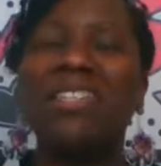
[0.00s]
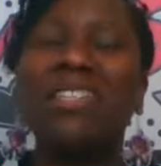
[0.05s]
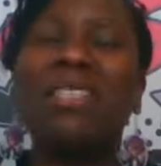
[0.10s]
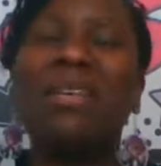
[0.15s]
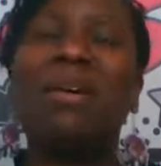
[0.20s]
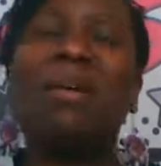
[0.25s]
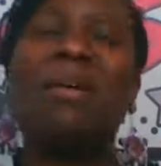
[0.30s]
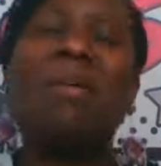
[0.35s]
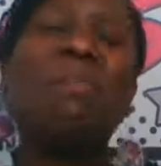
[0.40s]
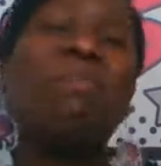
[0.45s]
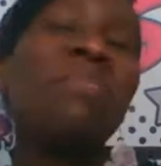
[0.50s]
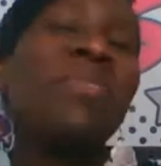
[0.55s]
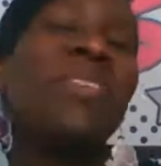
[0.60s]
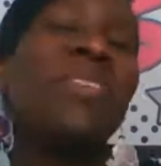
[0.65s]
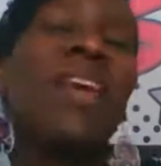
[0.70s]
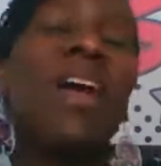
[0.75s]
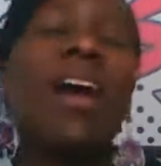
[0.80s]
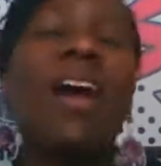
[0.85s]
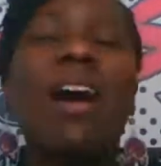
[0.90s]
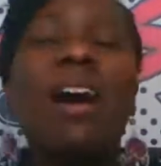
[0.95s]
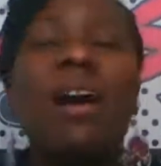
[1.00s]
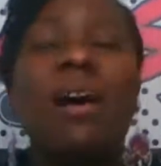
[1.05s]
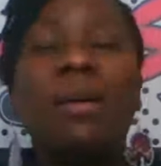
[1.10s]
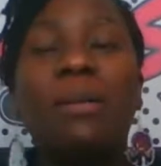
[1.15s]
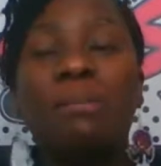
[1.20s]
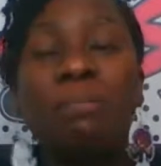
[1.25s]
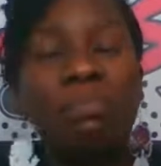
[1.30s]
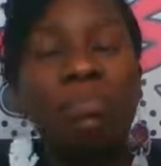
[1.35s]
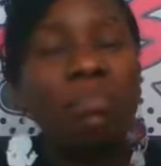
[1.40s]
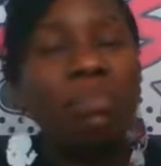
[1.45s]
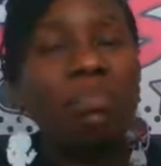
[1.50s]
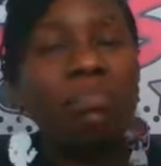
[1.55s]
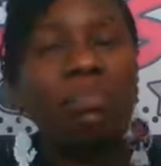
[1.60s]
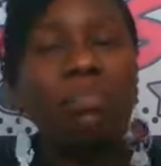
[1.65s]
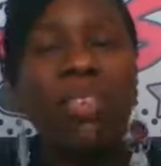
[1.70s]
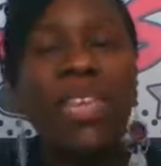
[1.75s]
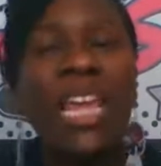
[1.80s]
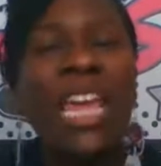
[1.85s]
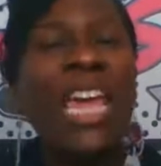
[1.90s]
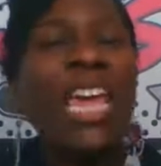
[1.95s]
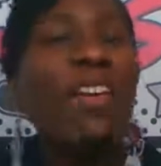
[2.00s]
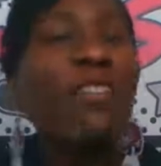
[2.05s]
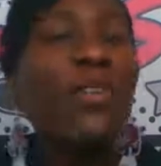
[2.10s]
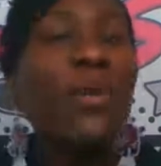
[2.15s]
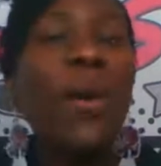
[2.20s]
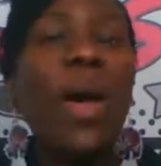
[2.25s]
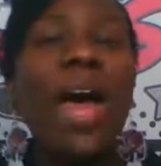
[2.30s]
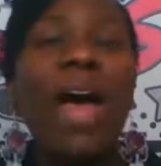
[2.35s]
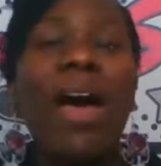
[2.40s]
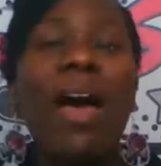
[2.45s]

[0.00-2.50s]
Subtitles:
So if